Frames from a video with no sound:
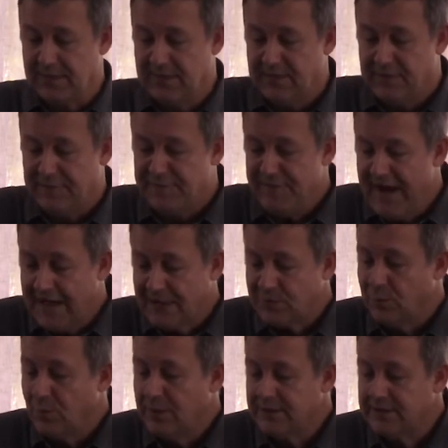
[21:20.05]
The
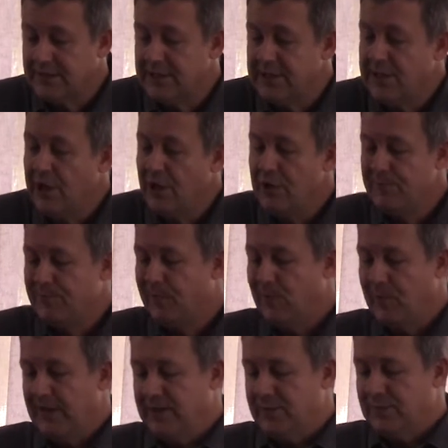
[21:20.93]
fact was, at no
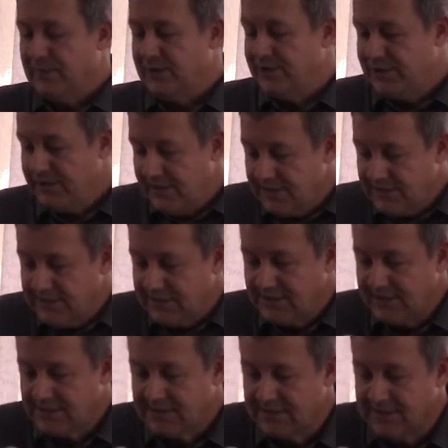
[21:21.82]
point were
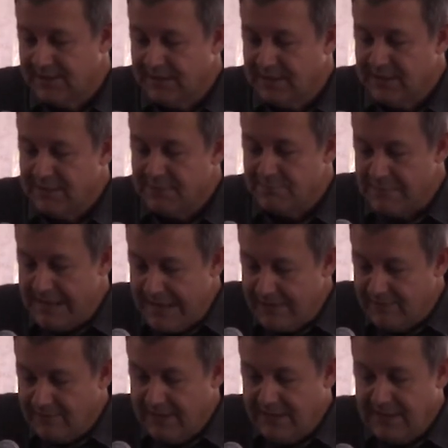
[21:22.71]
Jesus,
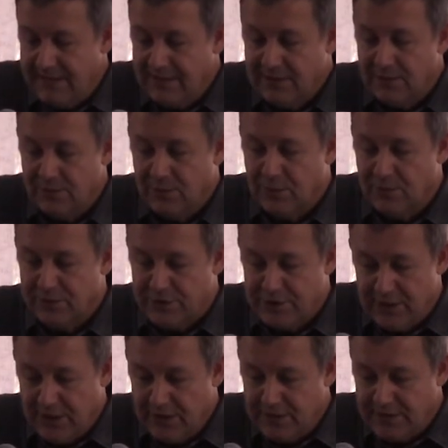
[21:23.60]
Mary, or
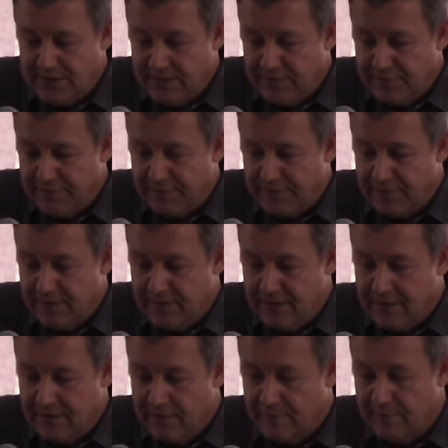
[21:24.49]
Joseph
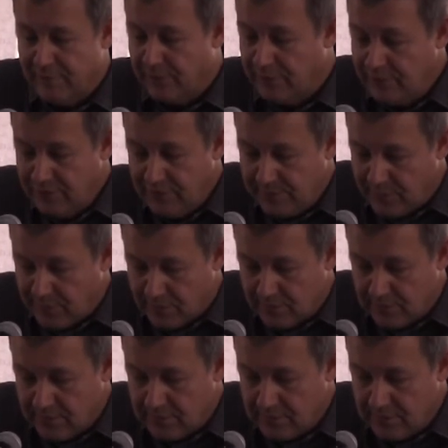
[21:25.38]

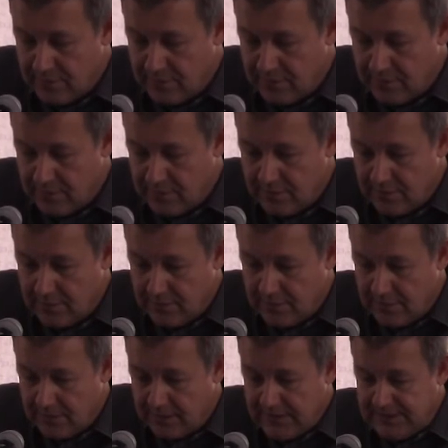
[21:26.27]
vulnerable
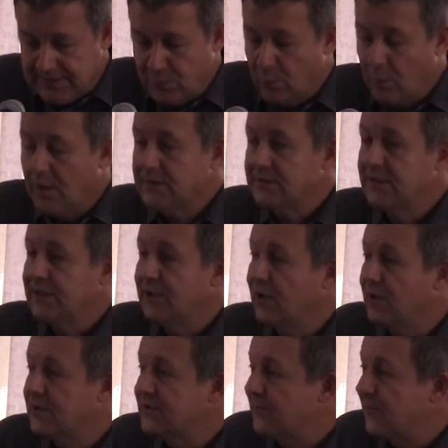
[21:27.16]
because it wasn't
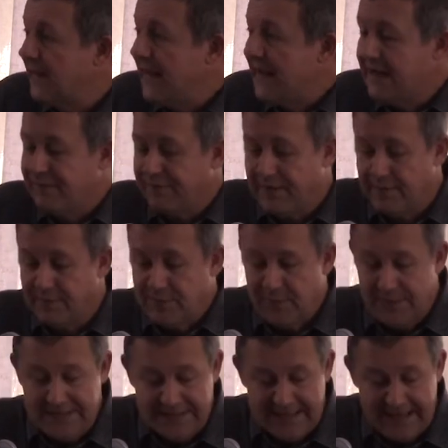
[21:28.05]
God's plan for them to
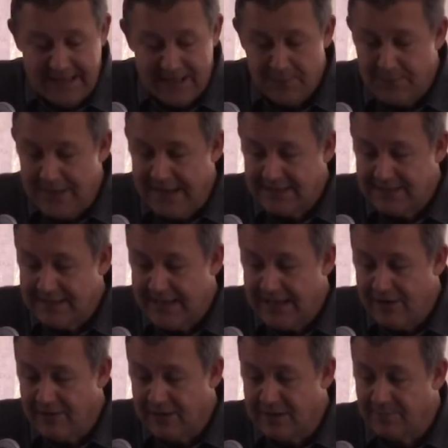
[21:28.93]
be taken back to
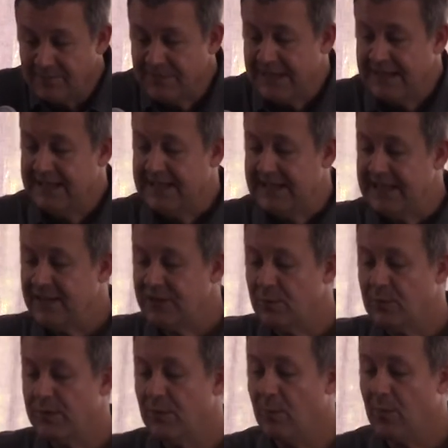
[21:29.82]
Herod. Neither
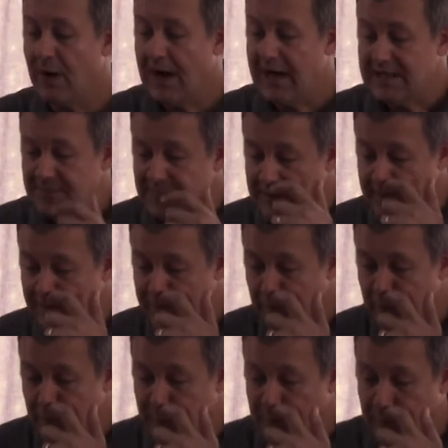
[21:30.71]
were the wise men
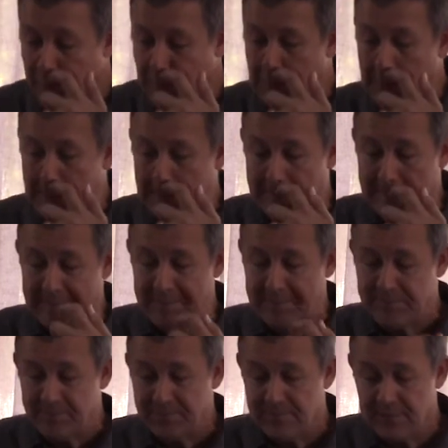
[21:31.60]
vulnerable,
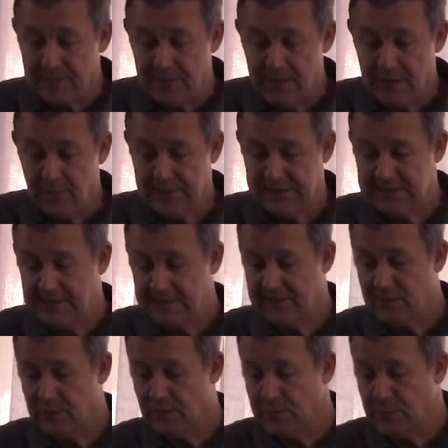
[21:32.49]
and we see
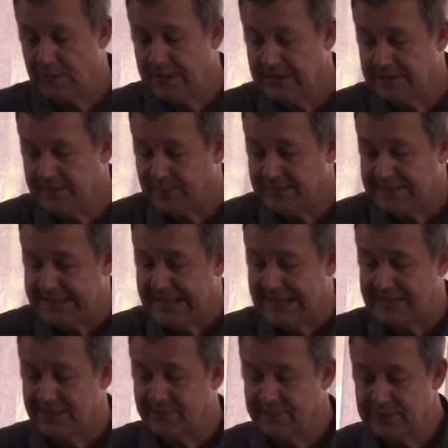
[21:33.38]
the Lord wanted to
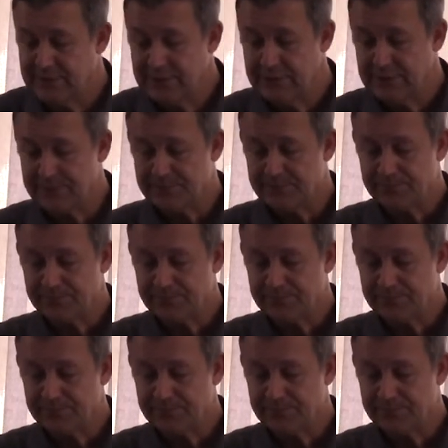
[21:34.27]
protect them too.